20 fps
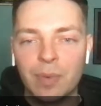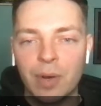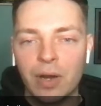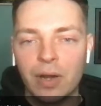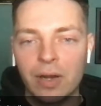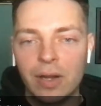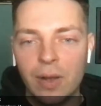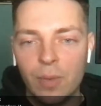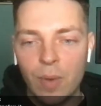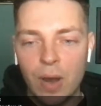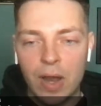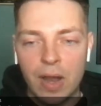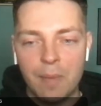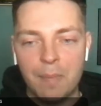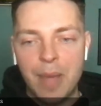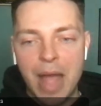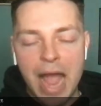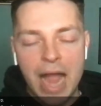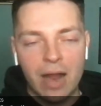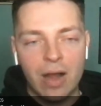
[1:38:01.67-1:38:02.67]
where to
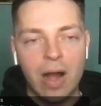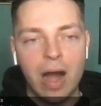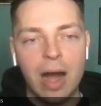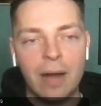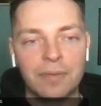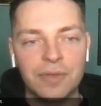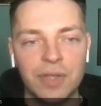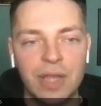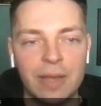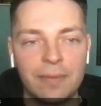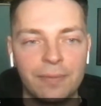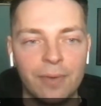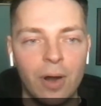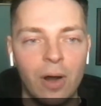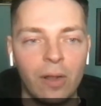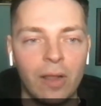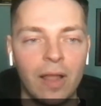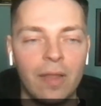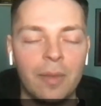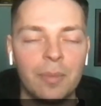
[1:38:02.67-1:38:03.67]
back off so they
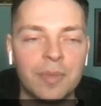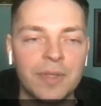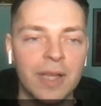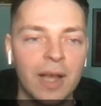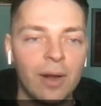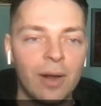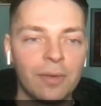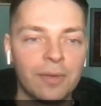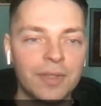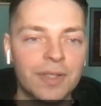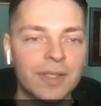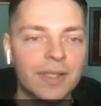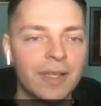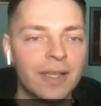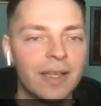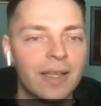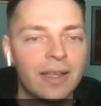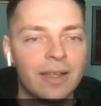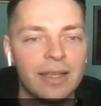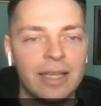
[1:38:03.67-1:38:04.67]
fall on themselves.
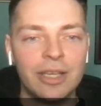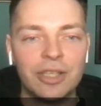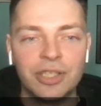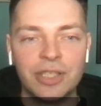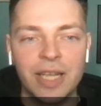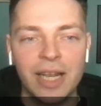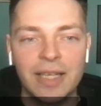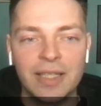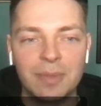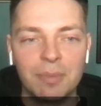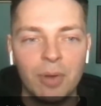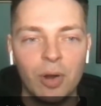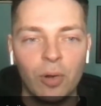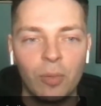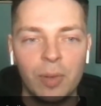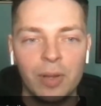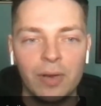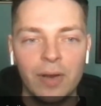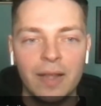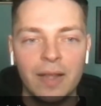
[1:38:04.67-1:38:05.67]
He just did it to
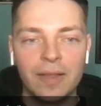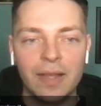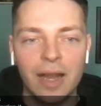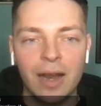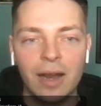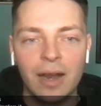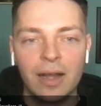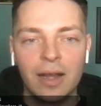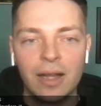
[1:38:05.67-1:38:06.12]
Mobley right there.